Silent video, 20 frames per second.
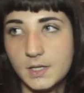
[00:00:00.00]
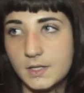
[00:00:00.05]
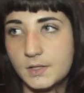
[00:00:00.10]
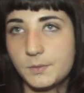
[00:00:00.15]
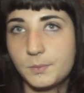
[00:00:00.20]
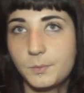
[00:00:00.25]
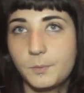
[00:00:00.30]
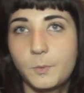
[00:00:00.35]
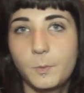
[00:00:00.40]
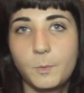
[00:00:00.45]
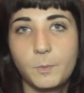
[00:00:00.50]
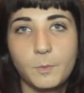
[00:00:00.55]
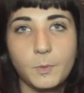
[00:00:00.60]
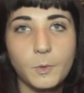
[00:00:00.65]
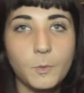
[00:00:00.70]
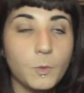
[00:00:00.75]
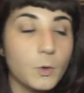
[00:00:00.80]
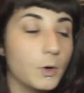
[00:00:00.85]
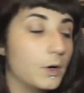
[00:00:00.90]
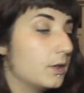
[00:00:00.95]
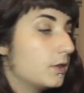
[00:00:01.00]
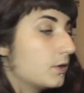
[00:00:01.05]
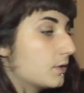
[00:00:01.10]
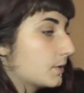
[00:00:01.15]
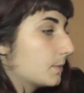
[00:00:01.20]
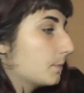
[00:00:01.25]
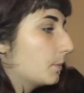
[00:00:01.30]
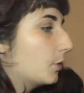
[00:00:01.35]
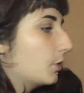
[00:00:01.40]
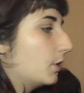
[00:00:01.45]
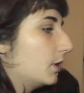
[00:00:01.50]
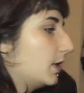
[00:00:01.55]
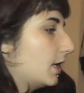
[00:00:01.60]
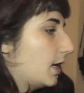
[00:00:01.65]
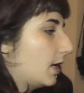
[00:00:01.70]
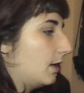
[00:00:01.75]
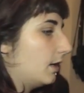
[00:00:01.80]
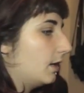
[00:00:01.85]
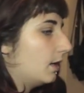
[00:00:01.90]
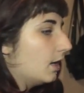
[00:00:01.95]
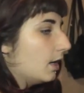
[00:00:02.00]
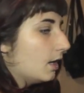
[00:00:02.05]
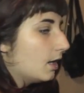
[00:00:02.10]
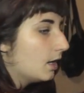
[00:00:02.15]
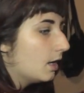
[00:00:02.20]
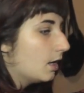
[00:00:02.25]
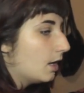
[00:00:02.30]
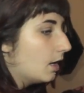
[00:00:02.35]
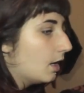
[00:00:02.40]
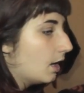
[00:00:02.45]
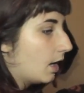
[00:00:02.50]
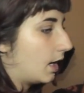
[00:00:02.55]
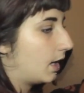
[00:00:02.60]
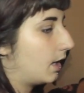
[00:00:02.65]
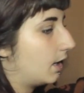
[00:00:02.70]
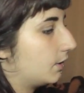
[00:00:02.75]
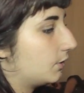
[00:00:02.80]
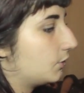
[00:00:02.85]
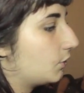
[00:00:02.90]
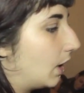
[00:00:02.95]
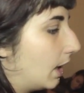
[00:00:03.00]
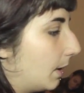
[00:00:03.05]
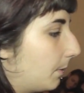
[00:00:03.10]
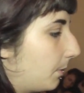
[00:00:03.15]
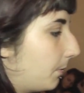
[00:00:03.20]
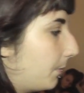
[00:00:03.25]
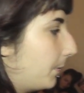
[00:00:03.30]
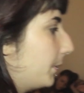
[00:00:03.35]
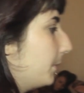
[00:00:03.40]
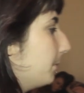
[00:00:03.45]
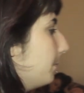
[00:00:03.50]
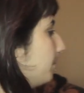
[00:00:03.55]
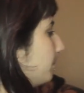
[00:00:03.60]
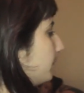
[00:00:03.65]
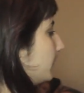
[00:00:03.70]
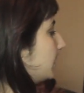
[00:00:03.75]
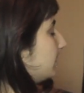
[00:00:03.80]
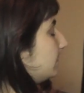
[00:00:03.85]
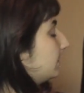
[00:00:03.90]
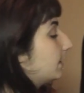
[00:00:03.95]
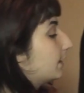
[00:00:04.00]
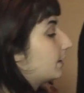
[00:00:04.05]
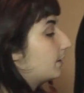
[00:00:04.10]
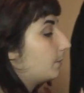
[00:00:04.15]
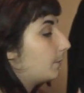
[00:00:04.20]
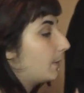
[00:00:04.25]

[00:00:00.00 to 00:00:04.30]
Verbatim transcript: is worth more than a triple room, and they are